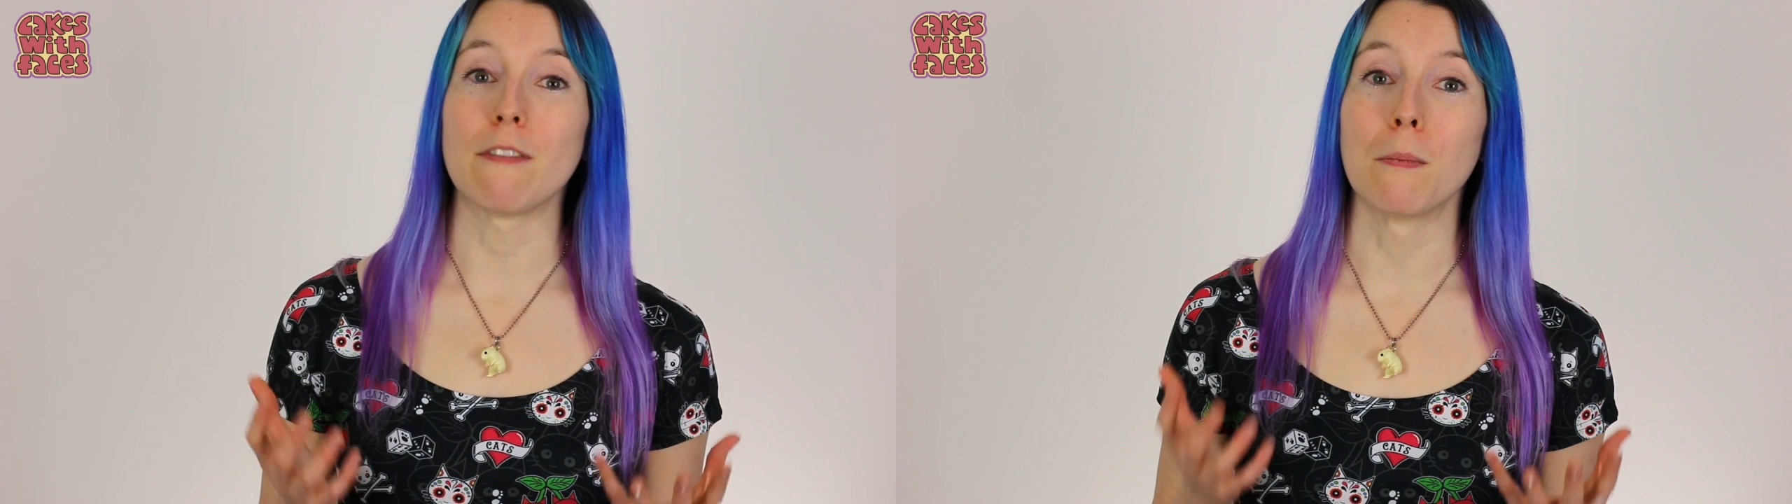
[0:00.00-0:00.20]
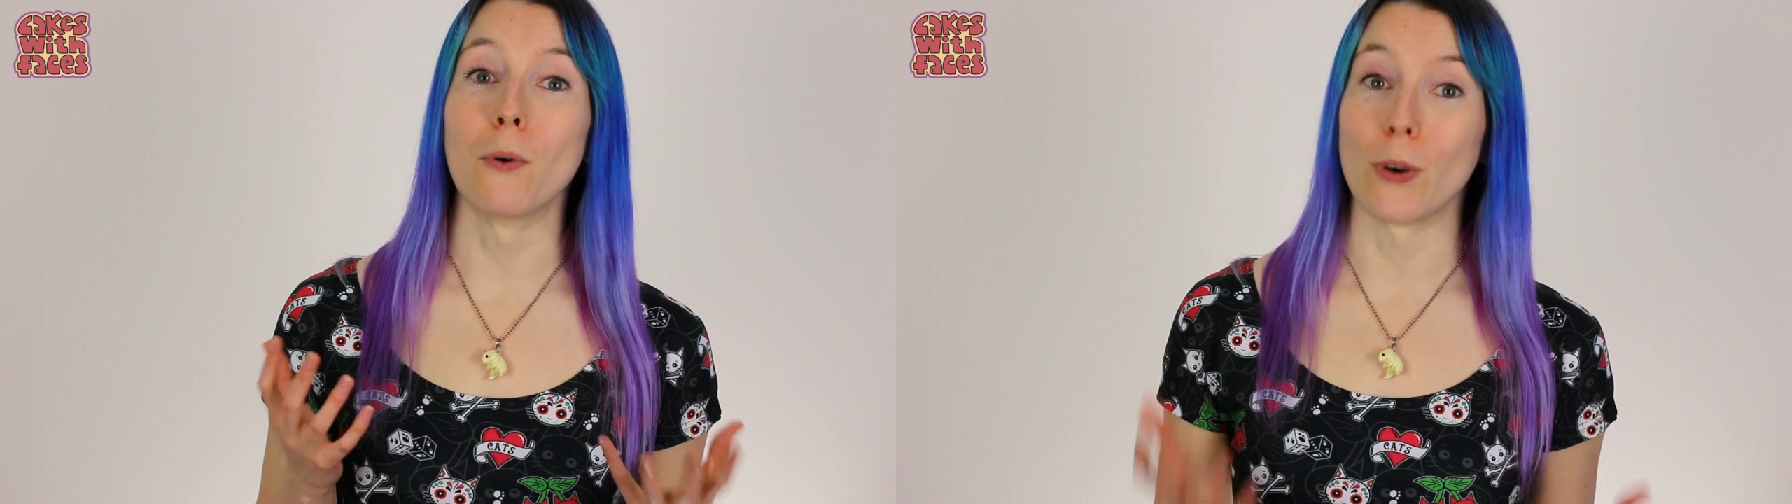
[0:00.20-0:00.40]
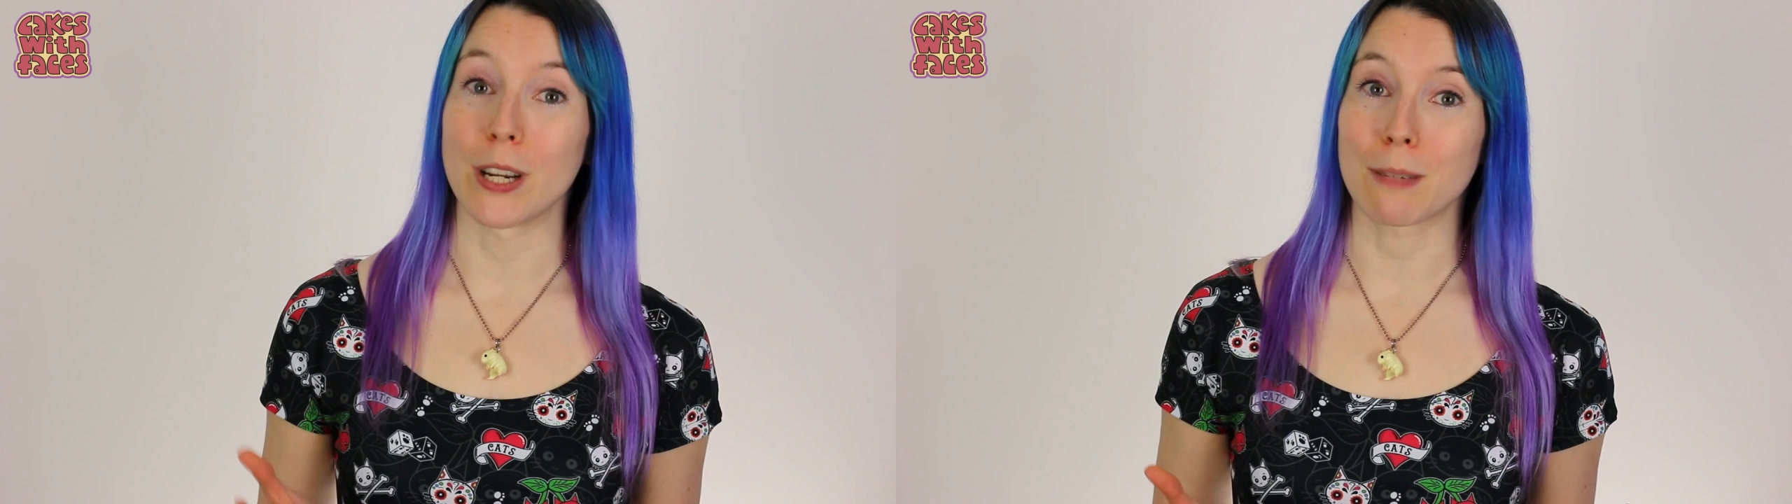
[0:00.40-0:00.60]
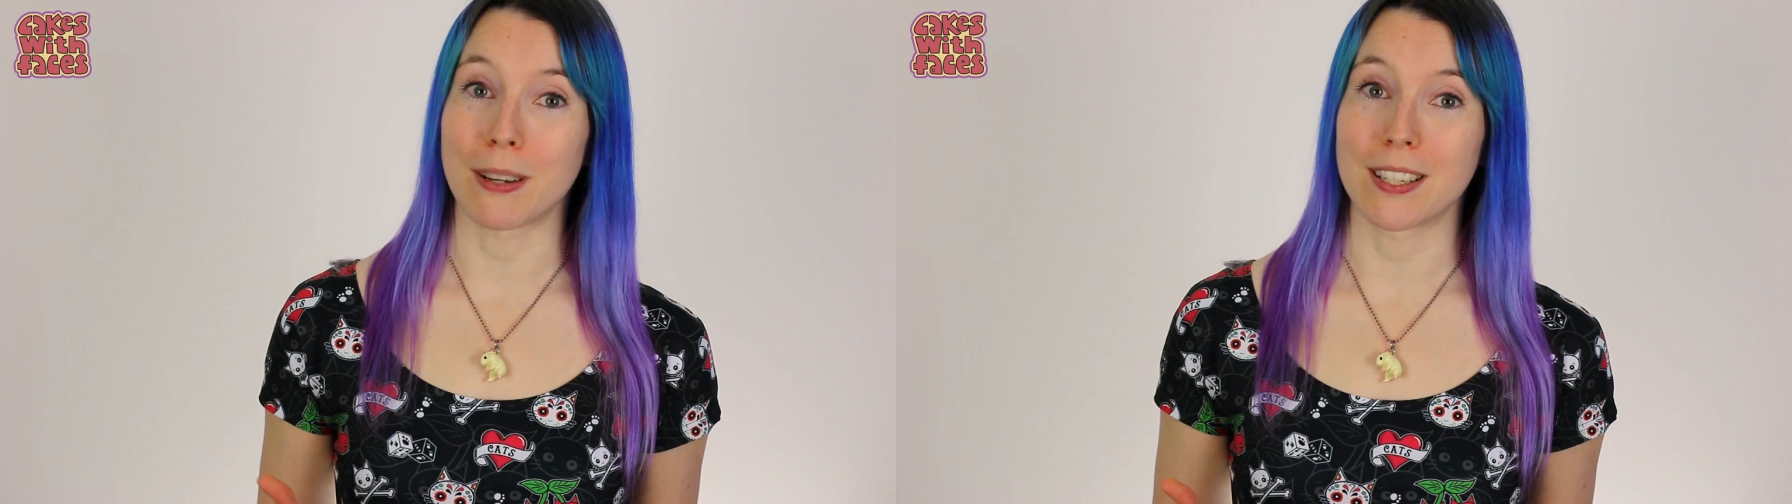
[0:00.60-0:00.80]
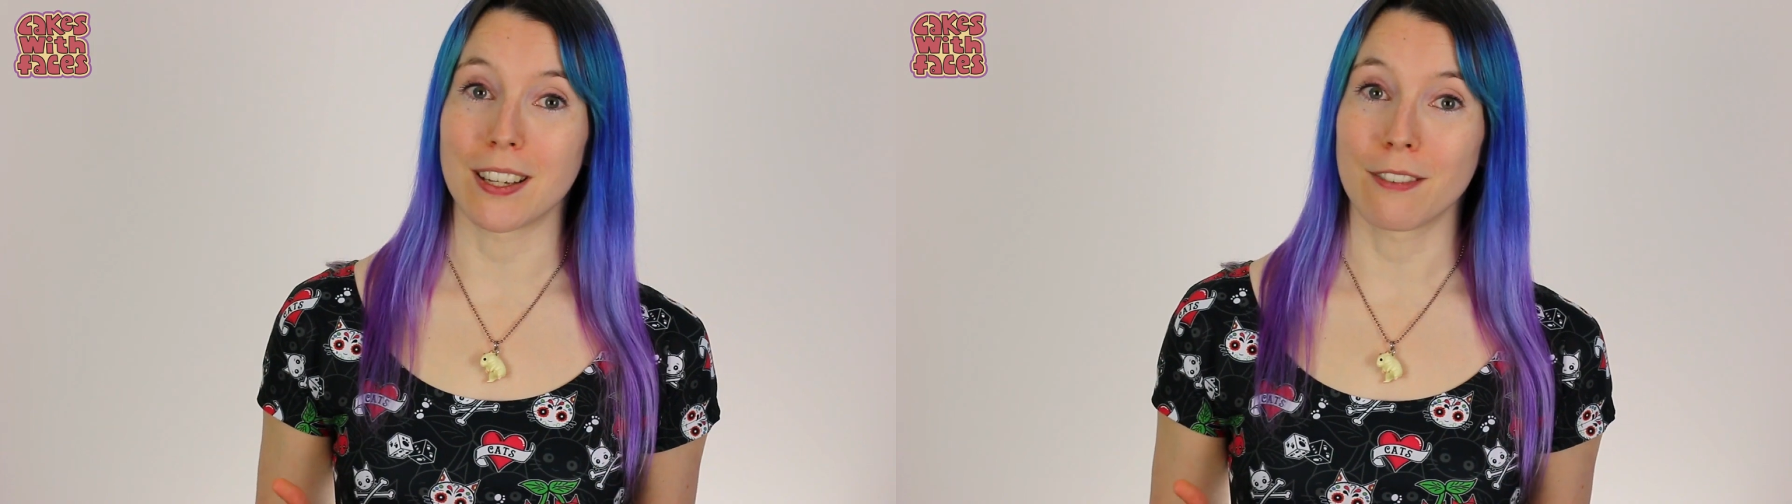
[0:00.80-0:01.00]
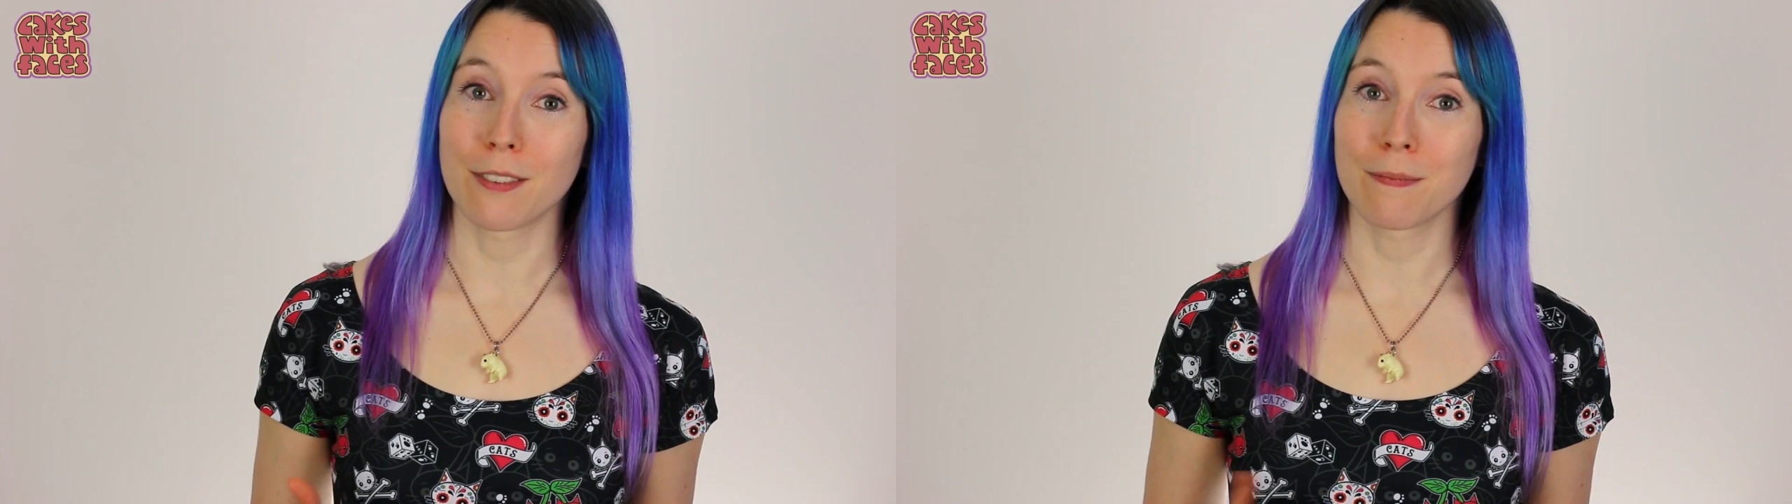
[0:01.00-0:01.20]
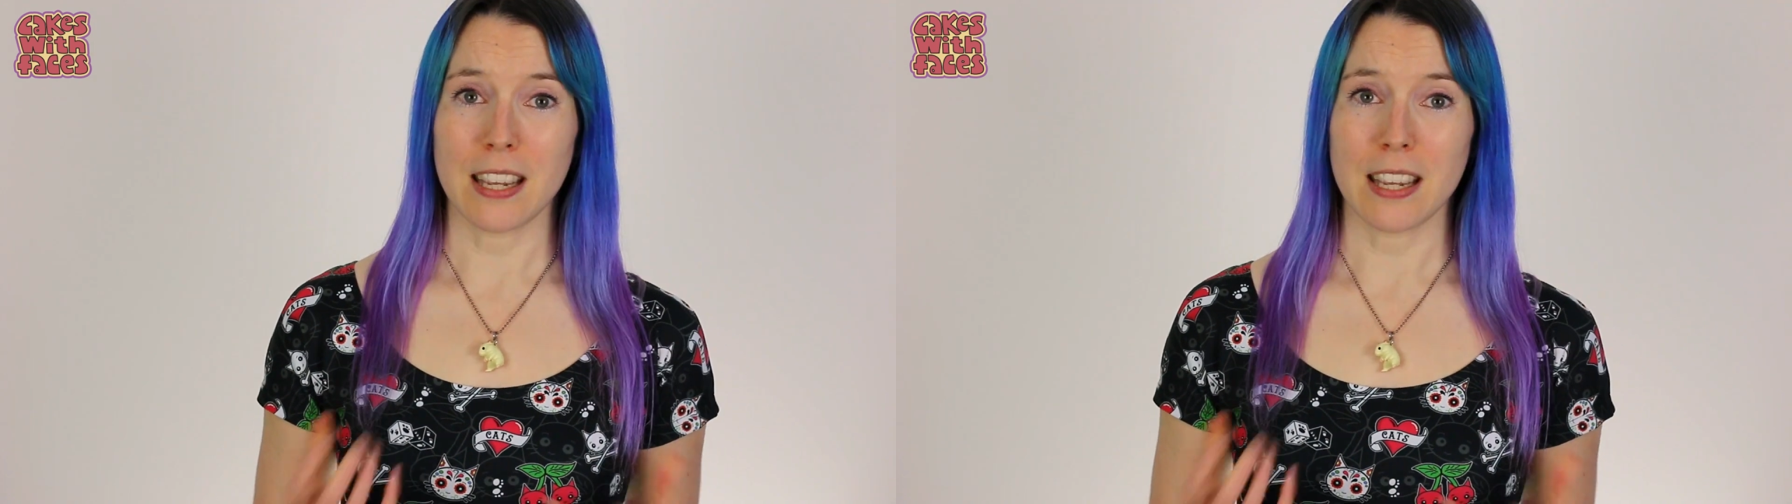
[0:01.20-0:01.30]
even more expensive.